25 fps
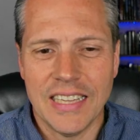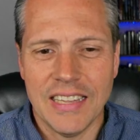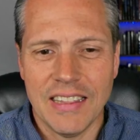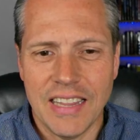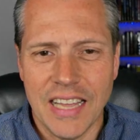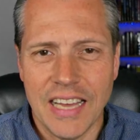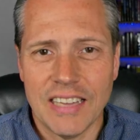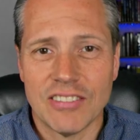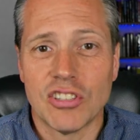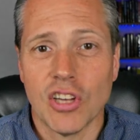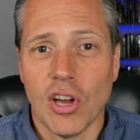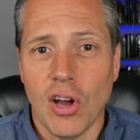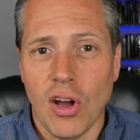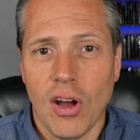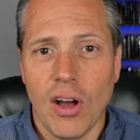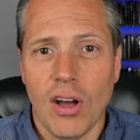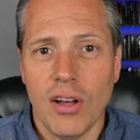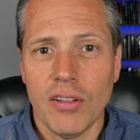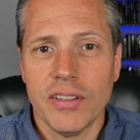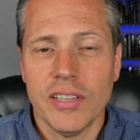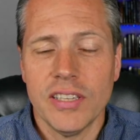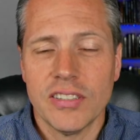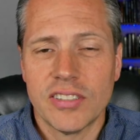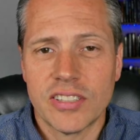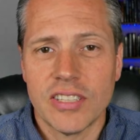That's
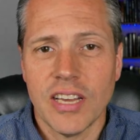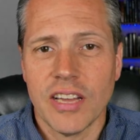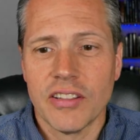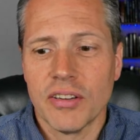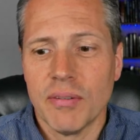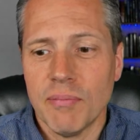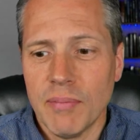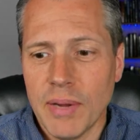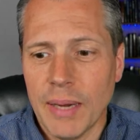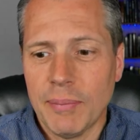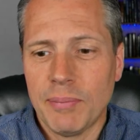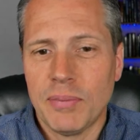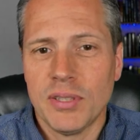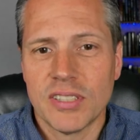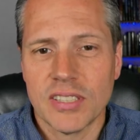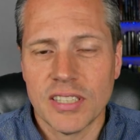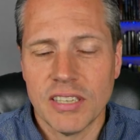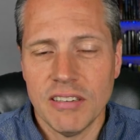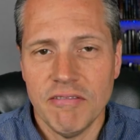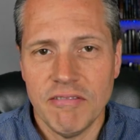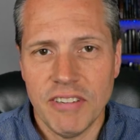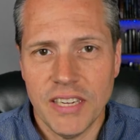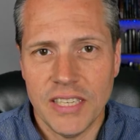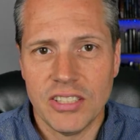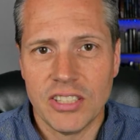all the Southern Baptist
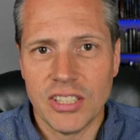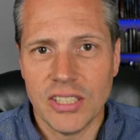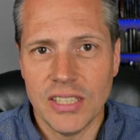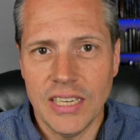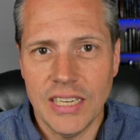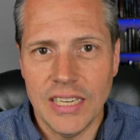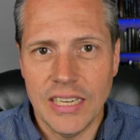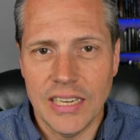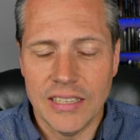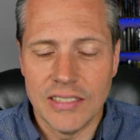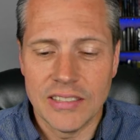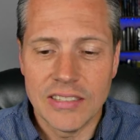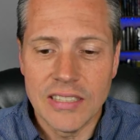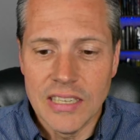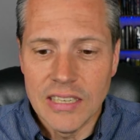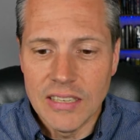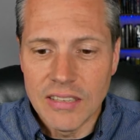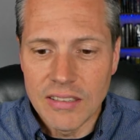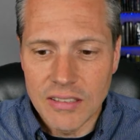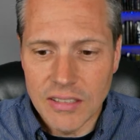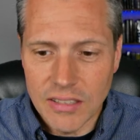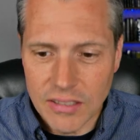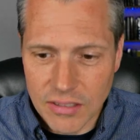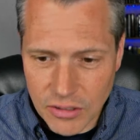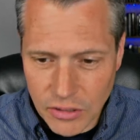Convention is.
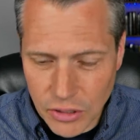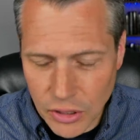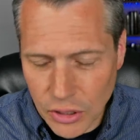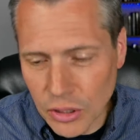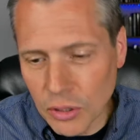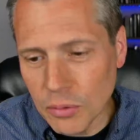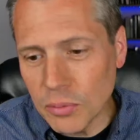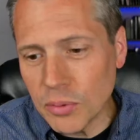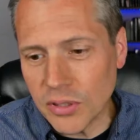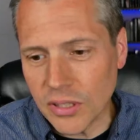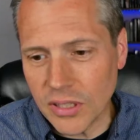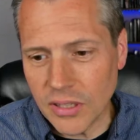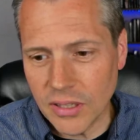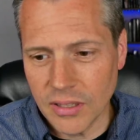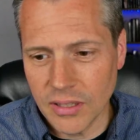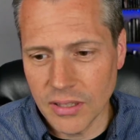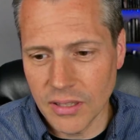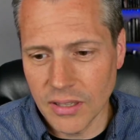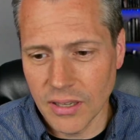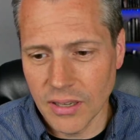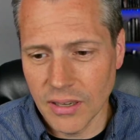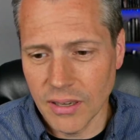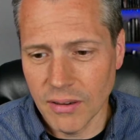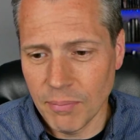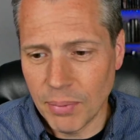The groups,
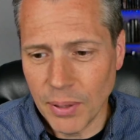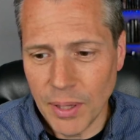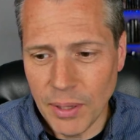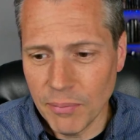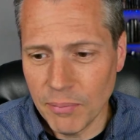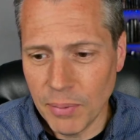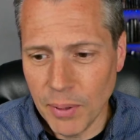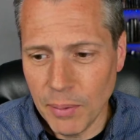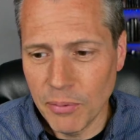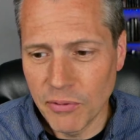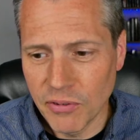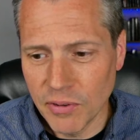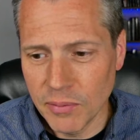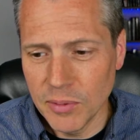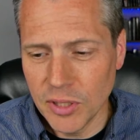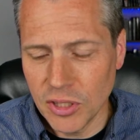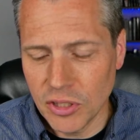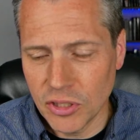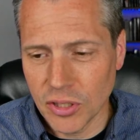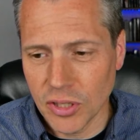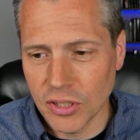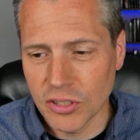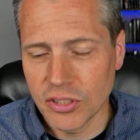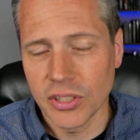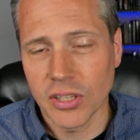people from the
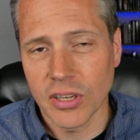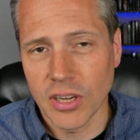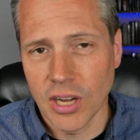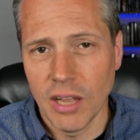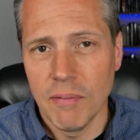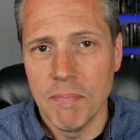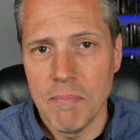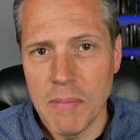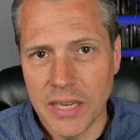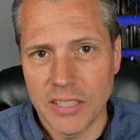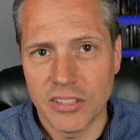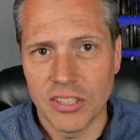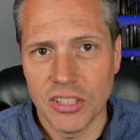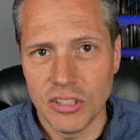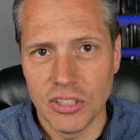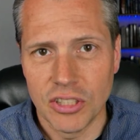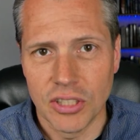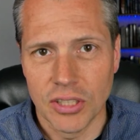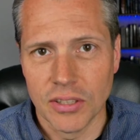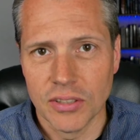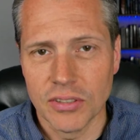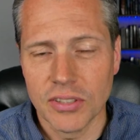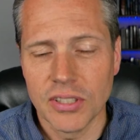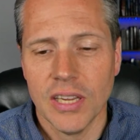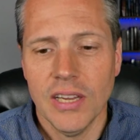church are called
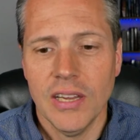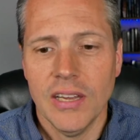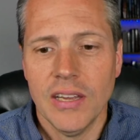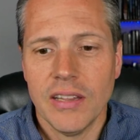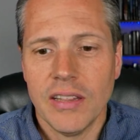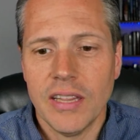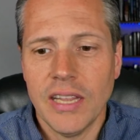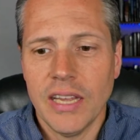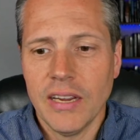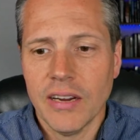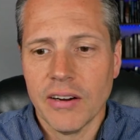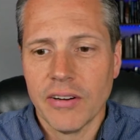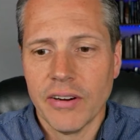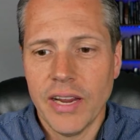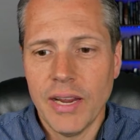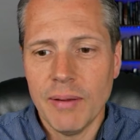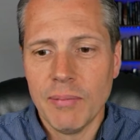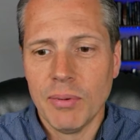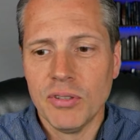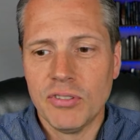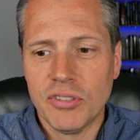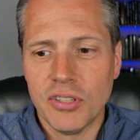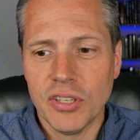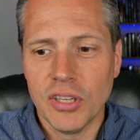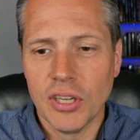messengers. They are
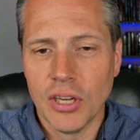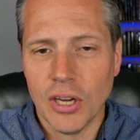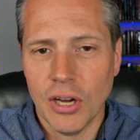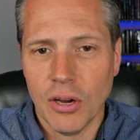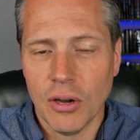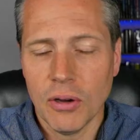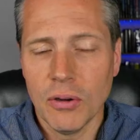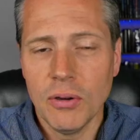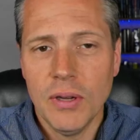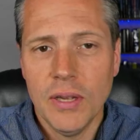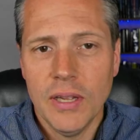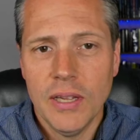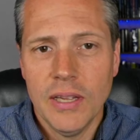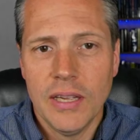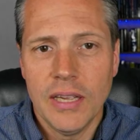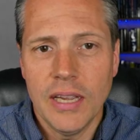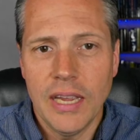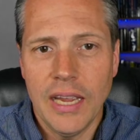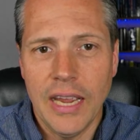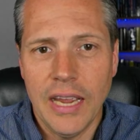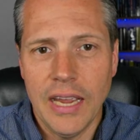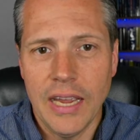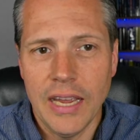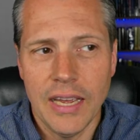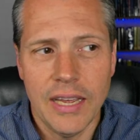able to go
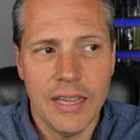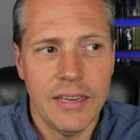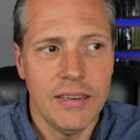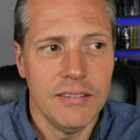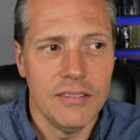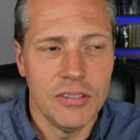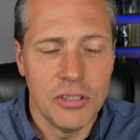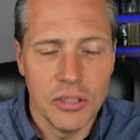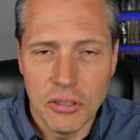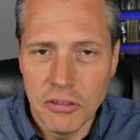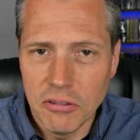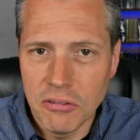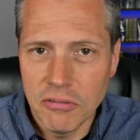and